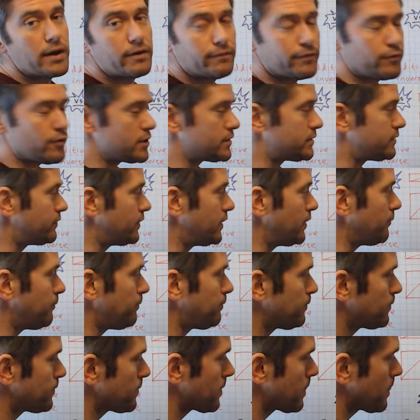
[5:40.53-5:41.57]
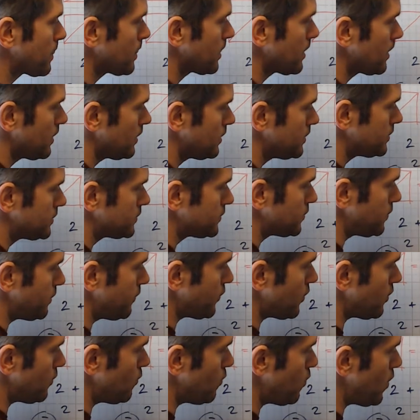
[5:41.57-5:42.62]
front of it. So we've
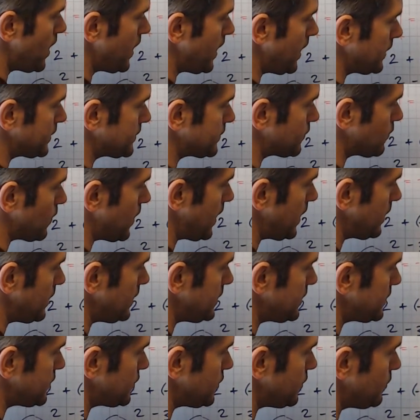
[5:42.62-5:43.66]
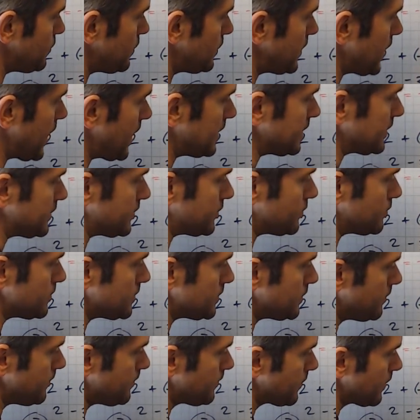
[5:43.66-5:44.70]
got 1x squared, these 2
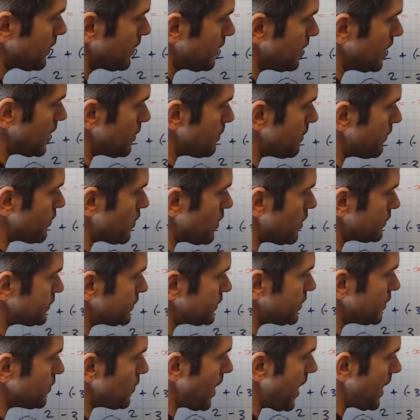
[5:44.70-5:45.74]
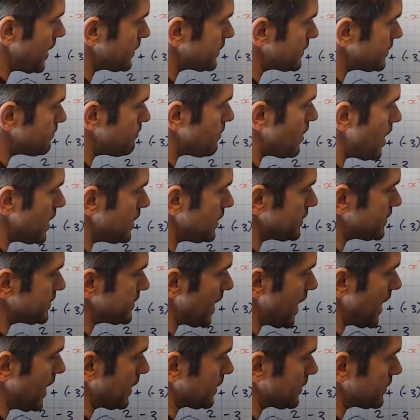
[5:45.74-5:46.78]
cancelled. Then we've got 2x minus
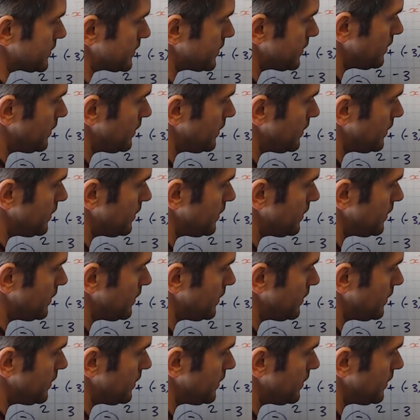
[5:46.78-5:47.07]
x.